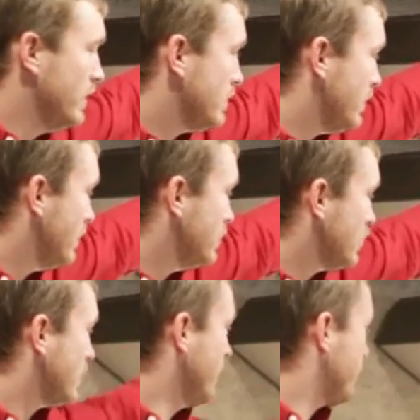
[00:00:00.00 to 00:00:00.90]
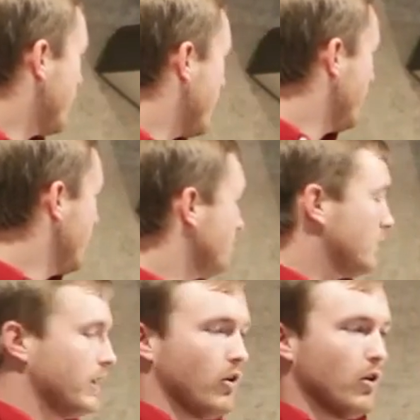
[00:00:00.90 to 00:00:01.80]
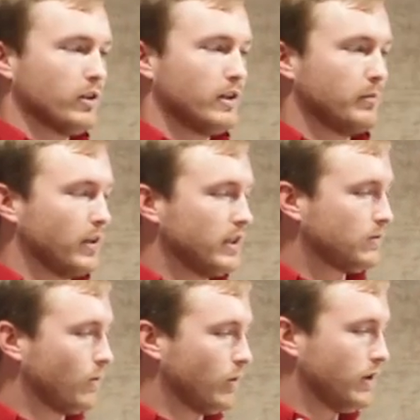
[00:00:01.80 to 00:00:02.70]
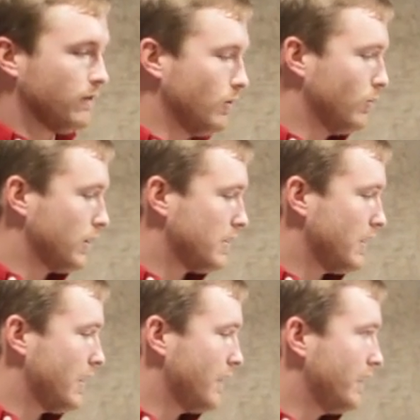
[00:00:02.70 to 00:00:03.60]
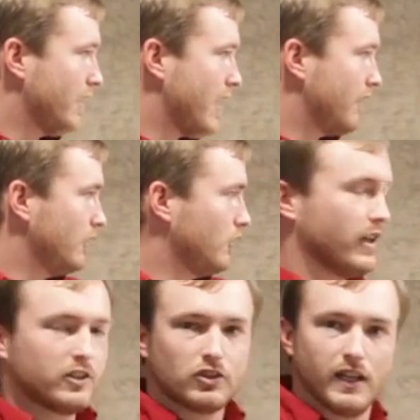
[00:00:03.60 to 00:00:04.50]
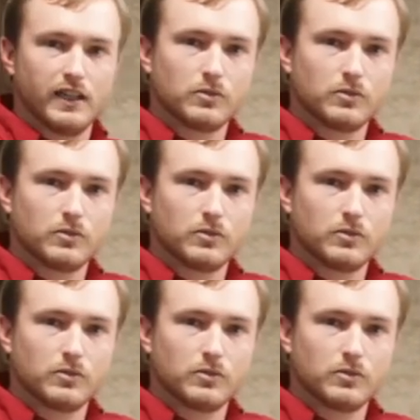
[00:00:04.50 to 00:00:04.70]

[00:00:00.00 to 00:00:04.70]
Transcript: so you can just lift that up and it'll hold it in place for you if you want to sit down there and have a little extra head